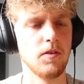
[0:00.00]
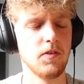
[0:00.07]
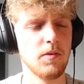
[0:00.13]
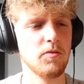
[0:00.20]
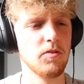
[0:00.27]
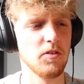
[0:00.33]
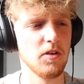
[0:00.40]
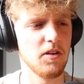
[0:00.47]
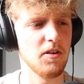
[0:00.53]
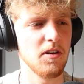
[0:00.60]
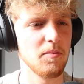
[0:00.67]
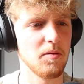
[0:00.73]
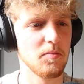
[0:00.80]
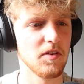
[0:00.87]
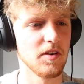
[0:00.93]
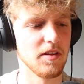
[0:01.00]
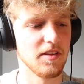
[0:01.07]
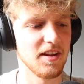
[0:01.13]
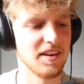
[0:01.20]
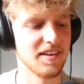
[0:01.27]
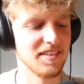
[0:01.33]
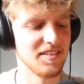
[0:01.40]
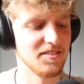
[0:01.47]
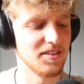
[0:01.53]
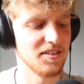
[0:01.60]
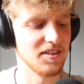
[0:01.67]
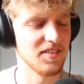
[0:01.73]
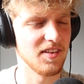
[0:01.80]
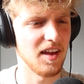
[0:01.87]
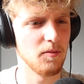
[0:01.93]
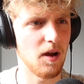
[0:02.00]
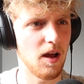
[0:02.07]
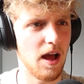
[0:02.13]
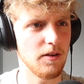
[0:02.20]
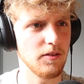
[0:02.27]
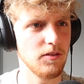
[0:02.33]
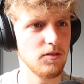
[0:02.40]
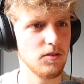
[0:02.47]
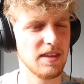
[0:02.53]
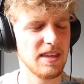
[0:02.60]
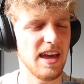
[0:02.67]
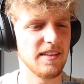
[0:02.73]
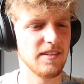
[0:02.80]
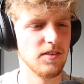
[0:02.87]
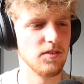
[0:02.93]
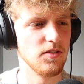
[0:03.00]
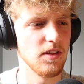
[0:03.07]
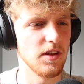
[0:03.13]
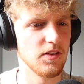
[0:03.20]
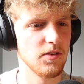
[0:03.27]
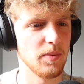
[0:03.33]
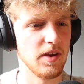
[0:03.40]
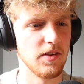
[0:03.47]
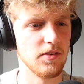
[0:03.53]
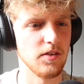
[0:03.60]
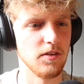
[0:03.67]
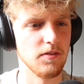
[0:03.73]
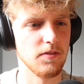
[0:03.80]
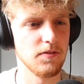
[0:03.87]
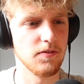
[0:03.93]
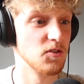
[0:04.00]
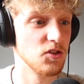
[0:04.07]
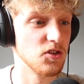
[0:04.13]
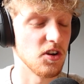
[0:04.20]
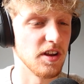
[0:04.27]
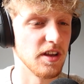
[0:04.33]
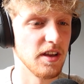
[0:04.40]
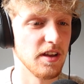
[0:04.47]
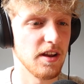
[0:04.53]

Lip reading: seem to know a lot about psychedelics and drugs. How did you get into that space of trying it